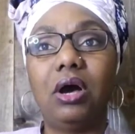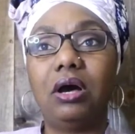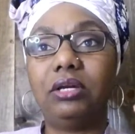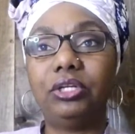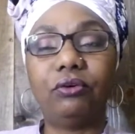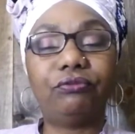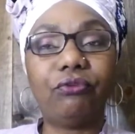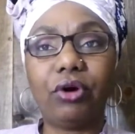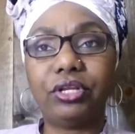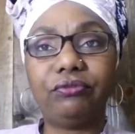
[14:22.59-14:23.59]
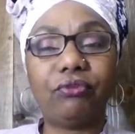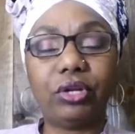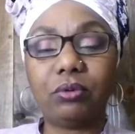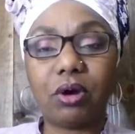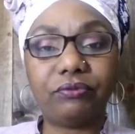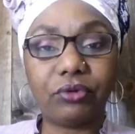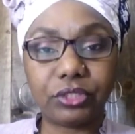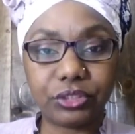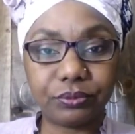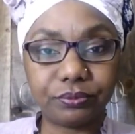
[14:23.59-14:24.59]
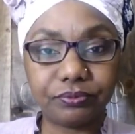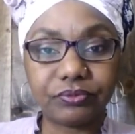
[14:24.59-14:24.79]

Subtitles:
40, 41, 42.